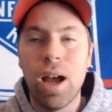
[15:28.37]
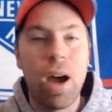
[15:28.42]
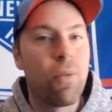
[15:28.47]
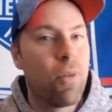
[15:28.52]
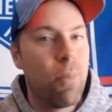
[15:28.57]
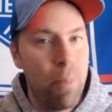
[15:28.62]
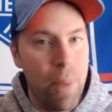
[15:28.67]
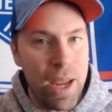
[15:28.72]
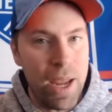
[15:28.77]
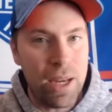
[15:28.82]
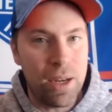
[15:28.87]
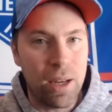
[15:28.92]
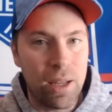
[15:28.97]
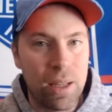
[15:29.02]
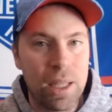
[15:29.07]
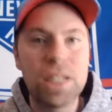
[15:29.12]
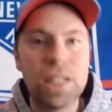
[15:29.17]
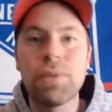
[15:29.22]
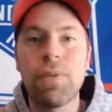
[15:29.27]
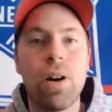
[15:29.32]
remaining
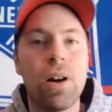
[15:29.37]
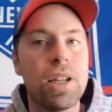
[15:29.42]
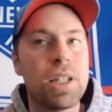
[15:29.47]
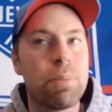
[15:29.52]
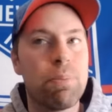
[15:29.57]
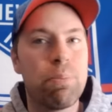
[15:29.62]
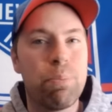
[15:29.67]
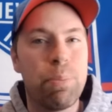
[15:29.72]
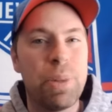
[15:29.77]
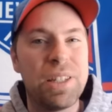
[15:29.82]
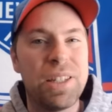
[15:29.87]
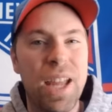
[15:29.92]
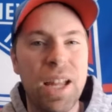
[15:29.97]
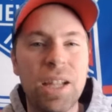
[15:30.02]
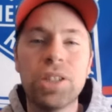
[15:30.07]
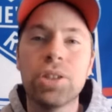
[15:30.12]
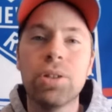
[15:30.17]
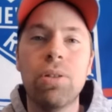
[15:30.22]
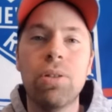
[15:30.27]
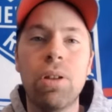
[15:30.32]
as far as
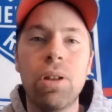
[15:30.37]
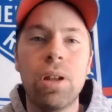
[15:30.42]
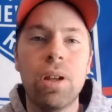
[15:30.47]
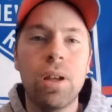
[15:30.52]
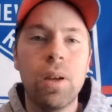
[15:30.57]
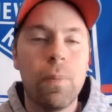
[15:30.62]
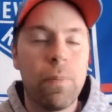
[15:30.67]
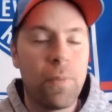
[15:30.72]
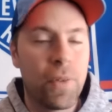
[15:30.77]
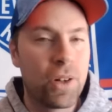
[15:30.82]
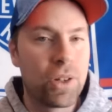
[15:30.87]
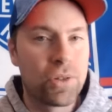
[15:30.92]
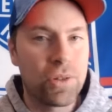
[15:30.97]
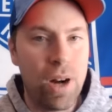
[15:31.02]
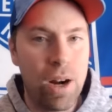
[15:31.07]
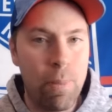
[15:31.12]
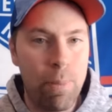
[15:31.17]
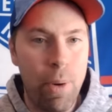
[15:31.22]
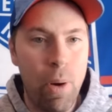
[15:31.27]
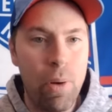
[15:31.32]
potential
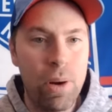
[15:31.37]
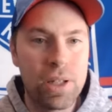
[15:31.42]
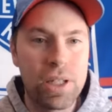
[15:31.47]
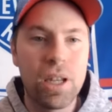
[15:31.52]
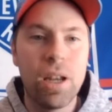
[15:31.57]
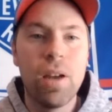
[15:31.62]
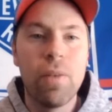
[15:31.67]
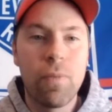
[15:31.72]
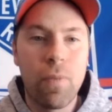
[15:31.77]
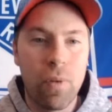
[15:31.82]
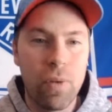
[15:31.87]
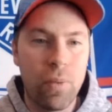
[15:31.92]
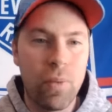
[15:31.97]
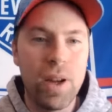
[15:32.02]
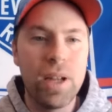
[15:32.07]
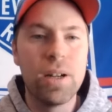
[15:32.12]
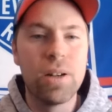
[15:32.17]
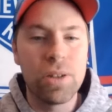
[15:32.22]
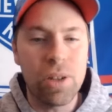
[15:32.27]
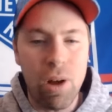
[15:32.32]
first-round opponents for the
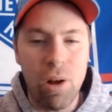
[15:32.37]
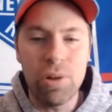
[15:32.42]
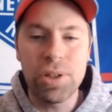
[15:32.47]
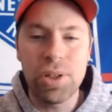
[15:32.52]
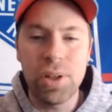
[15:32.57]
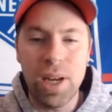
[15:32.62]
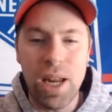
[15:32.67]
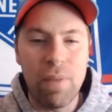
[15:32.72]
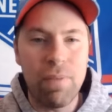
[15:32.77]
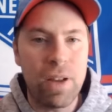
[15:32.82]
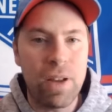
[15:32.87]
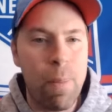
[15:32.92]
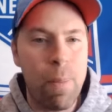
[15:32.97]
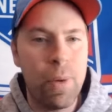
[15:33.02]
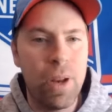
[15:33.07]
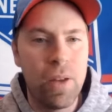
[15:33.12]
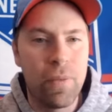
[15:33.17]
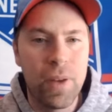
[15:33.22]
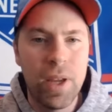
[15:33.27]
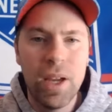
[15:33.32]
Rangers. Also going to have a
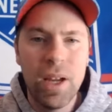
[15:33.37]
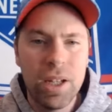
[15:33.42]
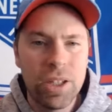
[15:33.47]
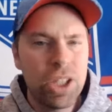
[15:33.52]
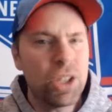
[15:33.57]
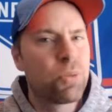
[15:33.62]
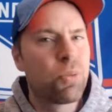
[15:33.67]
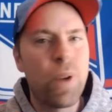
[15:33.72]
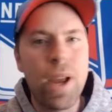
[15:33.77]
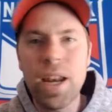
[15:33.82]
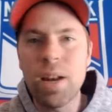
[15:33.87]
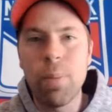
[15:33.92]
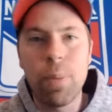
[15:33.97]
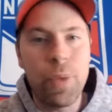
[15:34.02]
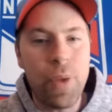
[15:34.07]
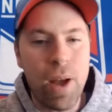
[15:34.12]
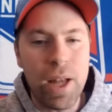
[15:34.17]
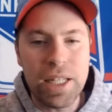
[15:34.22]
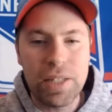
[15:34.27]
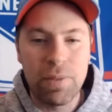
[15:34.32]
couple of just random
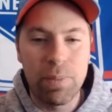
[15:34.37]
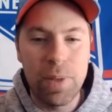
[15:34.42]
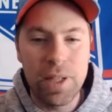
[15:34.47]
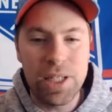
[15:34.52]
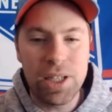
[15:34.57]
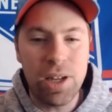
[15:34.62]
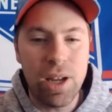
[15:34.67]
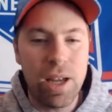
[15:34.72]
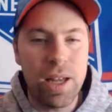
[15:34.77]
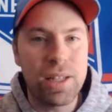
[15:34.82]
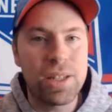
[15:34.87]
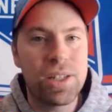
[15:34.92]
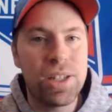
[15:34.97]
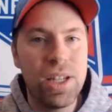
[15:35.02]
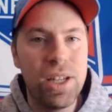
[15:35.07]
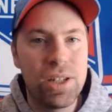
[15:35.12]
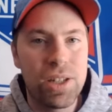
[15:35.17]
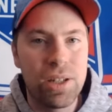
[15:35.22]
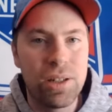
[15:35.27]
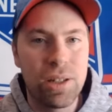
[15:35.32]
thoughts from this
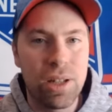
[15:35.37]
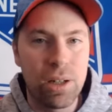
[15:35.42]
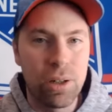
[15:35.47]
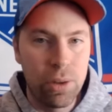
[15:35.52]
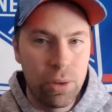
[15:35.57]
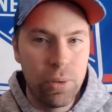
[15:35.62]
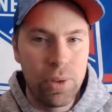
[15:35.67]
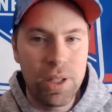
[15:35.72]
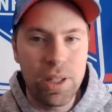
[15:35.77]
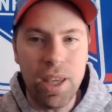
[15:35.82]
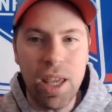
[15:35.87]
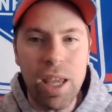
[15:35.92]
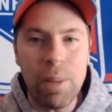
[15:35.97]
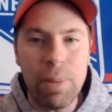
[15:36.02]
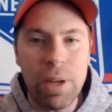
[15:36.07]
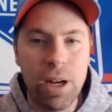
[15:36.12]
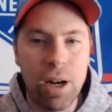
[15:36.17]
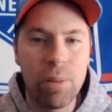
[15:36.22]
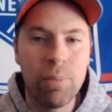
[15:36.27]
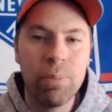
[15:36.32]
season concluding game
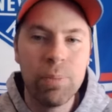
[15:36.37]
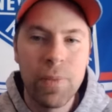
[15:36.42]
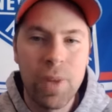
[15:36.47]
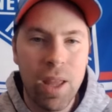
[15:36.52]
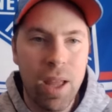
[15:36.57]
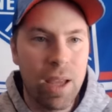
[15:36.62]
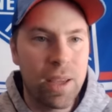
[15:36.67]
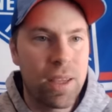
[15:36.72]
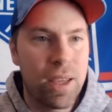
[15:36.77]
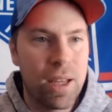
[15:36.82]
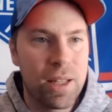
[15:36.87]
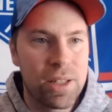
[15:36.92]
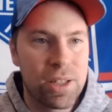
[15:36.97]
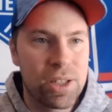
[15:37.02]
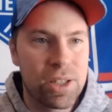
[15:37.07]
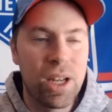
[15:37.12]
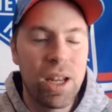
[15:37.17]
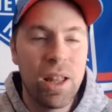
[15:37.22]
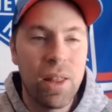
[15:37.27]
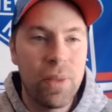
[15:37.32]
here
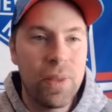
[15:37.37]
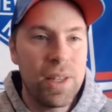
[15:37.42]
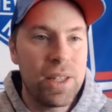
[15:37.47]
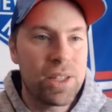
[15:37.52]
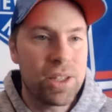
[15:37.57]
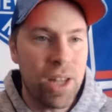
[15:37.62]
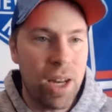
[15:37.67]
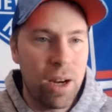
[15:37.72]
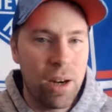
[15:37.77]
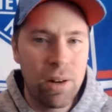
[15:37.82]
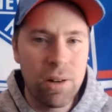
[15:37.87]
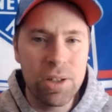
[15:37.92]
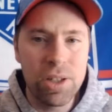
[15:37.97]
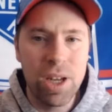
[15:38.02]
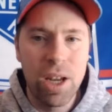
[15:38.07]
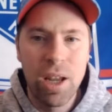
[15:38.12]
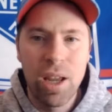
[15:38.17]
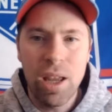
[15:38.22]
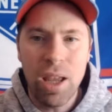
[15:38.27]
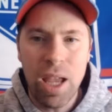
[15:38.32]
against the Senators.
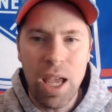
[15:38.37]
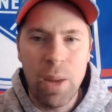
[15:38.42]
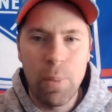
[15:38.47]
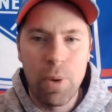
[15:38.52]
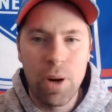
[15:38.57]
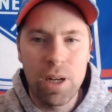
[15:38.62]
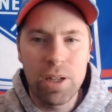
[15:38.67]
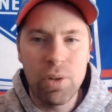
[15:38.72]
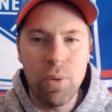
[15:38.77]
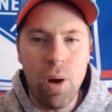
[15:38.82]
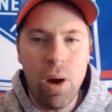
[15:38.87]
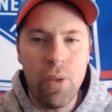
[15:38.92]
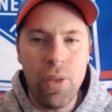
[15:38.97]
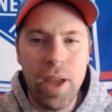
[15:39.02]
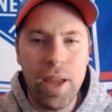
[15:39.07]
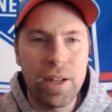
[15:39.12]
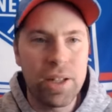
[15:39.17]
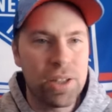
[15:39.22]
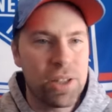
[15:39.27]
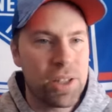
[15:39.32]
And we're going to do all
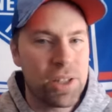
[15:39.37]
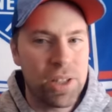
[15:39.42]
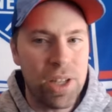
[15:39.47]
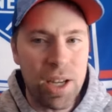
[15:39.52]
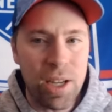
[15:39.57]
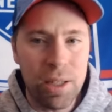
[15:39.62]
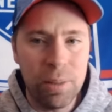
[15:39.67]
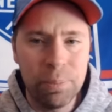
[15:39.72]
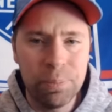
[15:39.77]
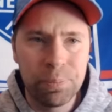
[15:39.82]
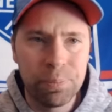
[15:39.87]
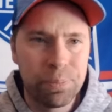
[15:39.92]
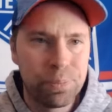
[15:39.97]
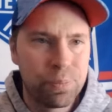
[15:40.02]
that in just a second.